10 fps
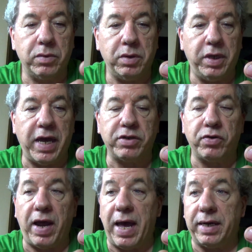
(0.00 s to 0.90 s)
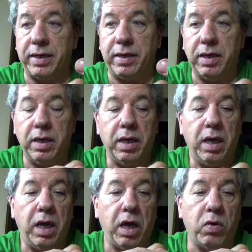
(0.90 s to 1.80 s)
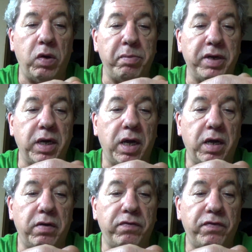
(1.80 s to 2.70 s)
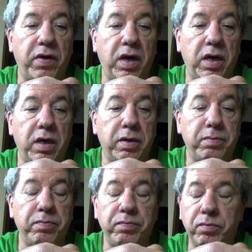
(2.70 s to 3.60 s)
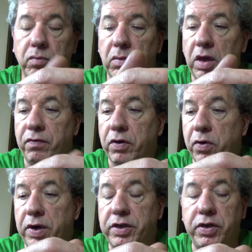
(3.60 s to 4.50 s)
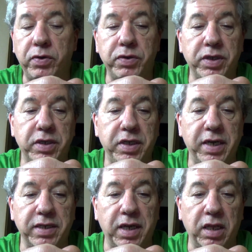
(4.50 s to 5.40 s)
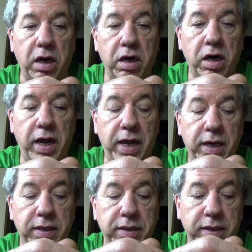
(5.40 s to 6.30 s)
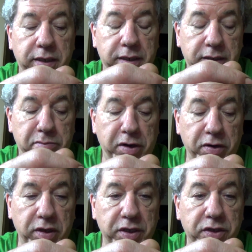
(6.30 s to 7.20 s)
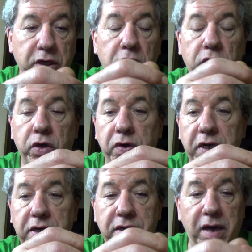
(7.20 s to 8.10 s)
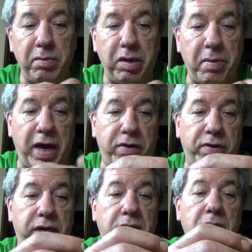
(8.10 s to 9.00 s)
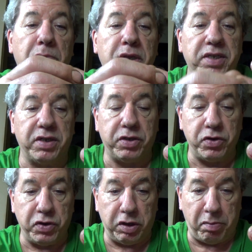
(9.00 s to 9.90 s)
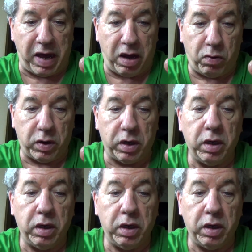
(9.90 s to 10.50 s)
the extra added equipment of if you're going to use a DSLR and mirrorless, you need a dummy battery plus external power.